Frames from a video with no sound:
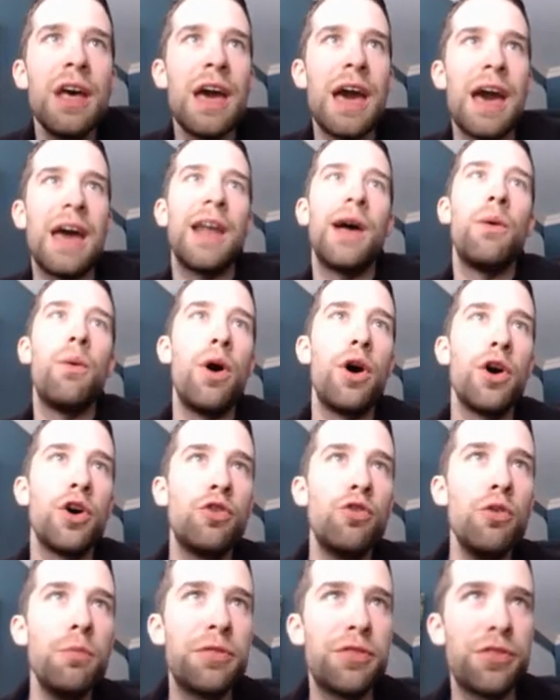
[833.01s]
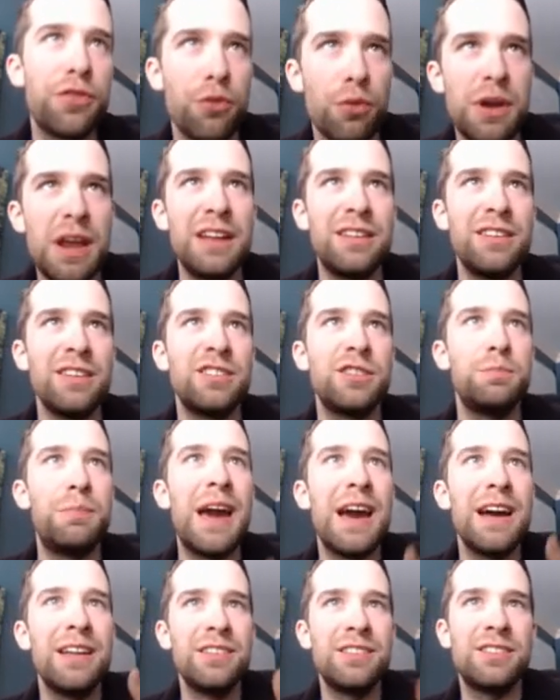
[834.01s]
and I want group 3 to
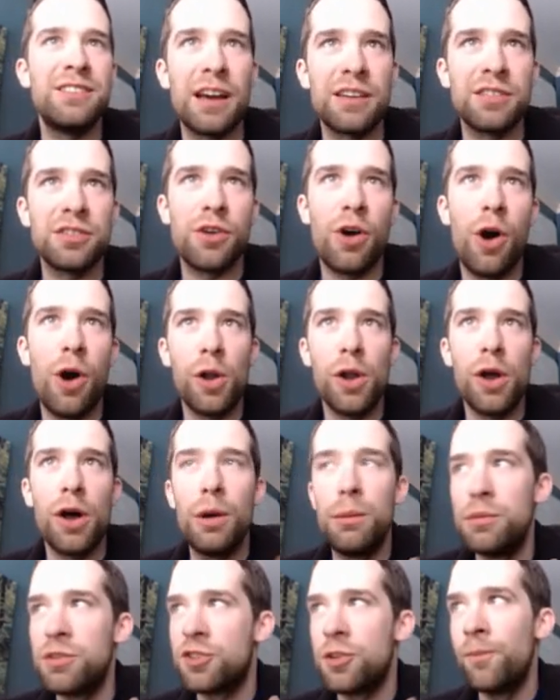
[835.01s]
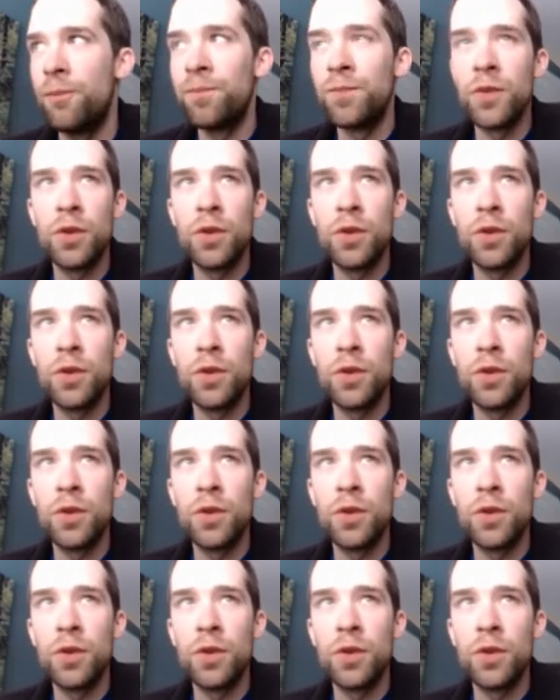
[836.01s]
span 6 columns.